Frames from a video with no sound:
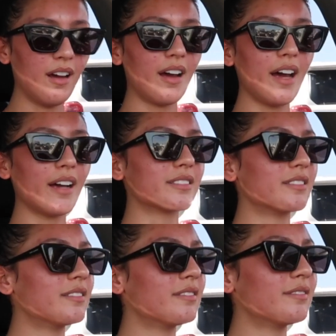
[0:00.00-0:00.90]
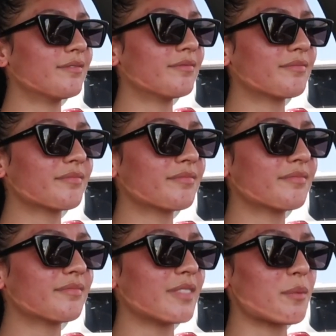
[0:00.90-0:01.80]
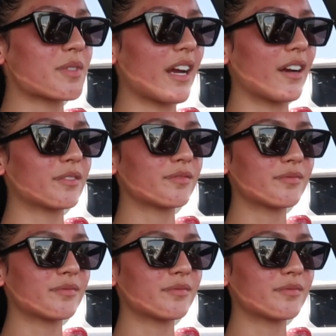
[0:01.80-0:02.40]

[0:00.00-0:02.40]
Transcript: Ah! I'm scared.